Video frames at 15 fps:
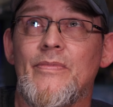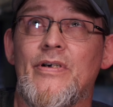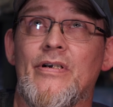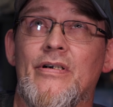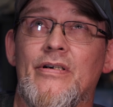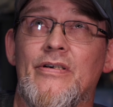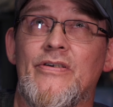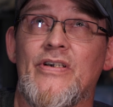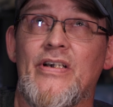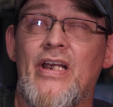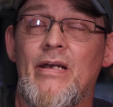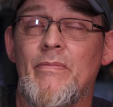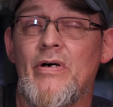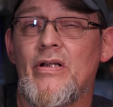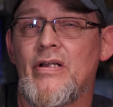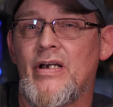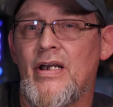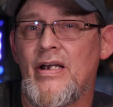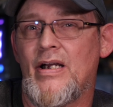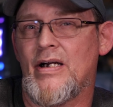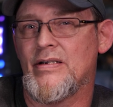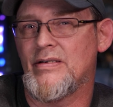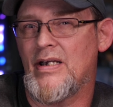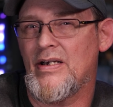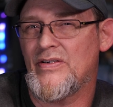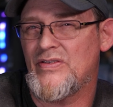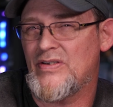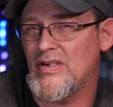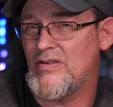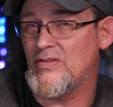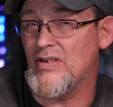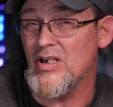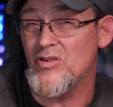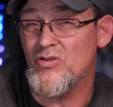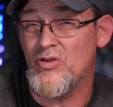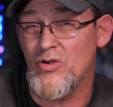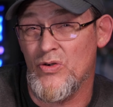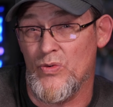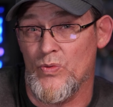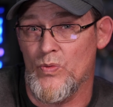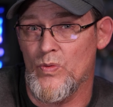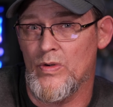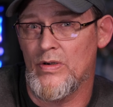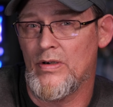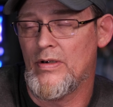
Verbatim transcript: Because it came out of the egg on day sixty-two.